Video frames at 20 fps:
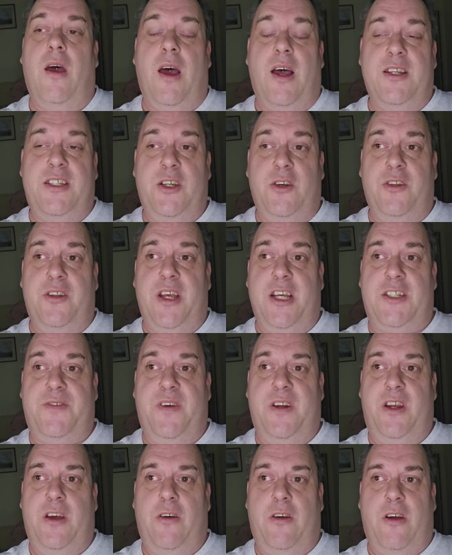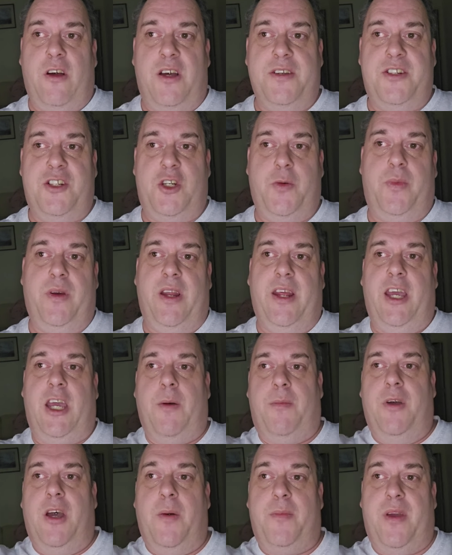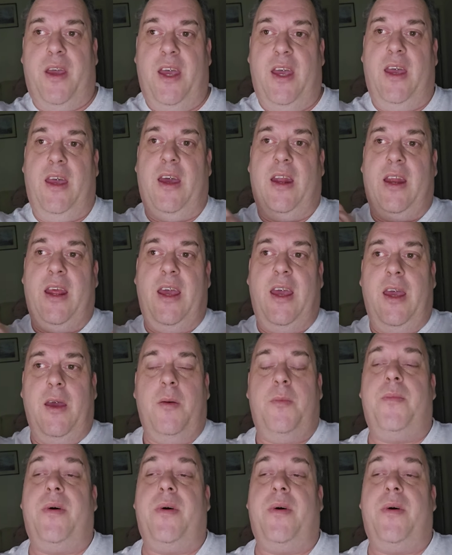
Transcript: Until the next video, guys, there should be a link coming up here and here.